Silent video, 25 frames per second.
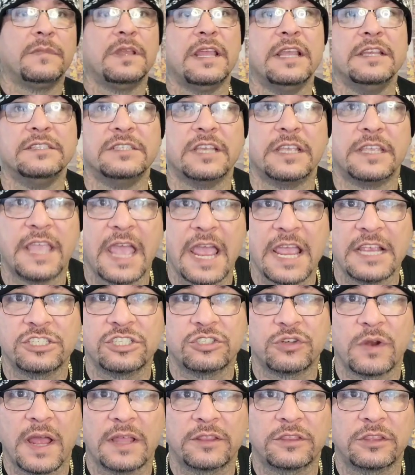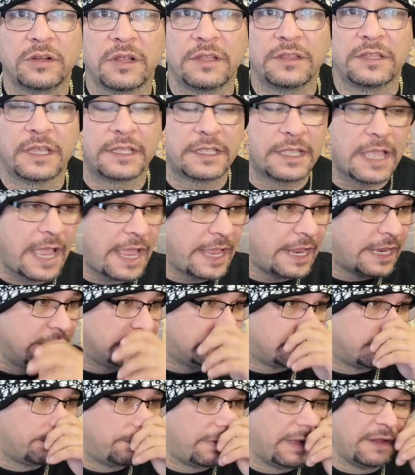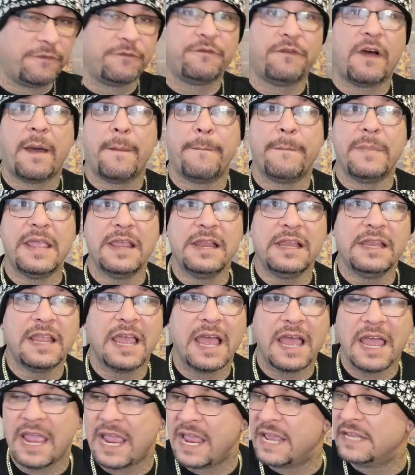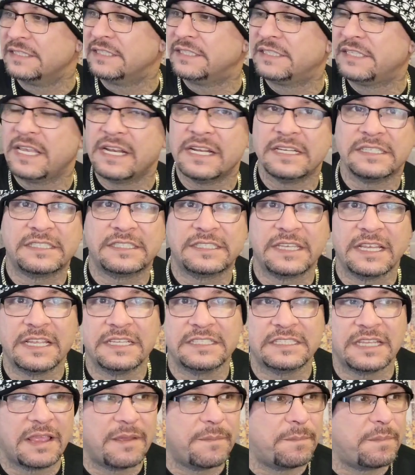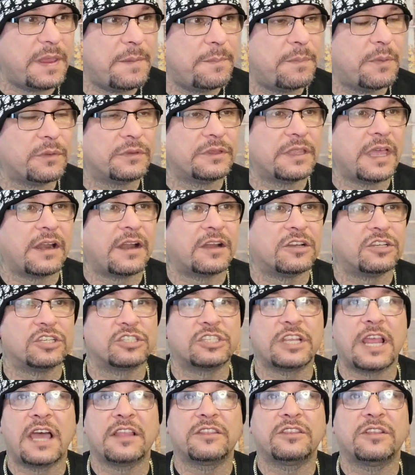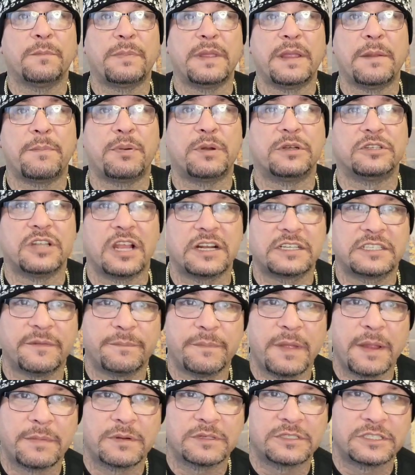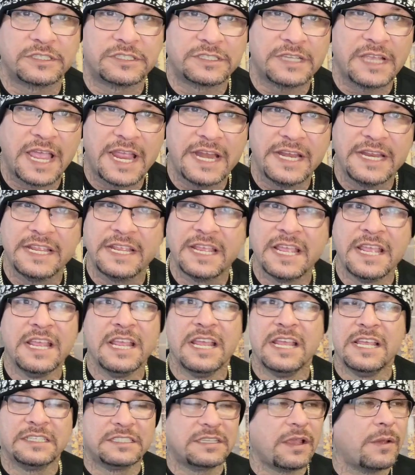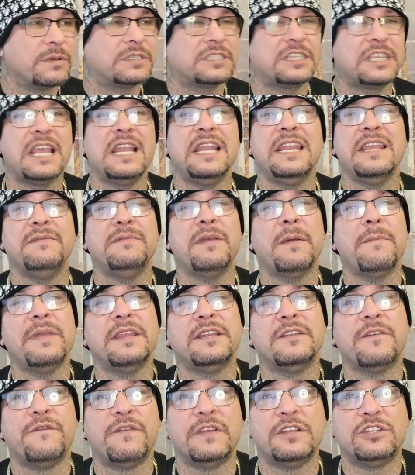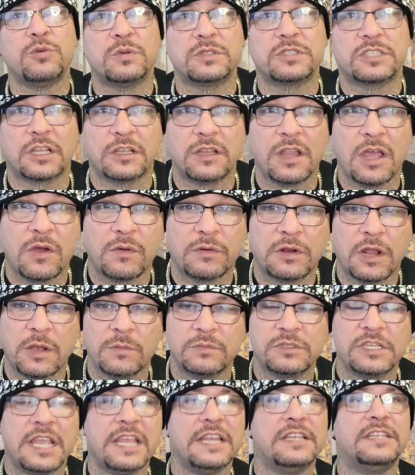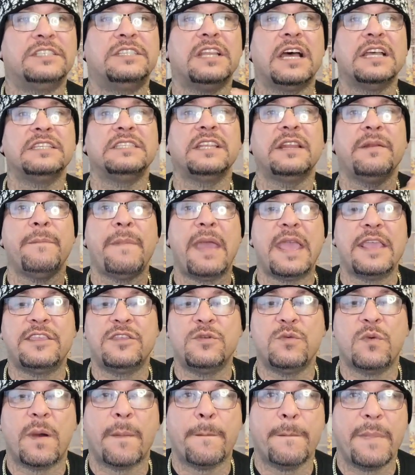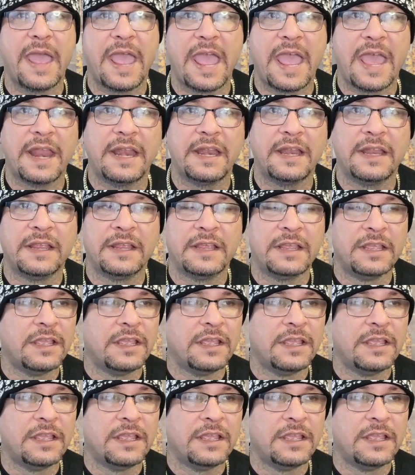is a gangster out there on the calles, but familia and citizens and people that are just out there being productive members of society, so I was scared, leave them individuals alone, homes. It doesn't make you a man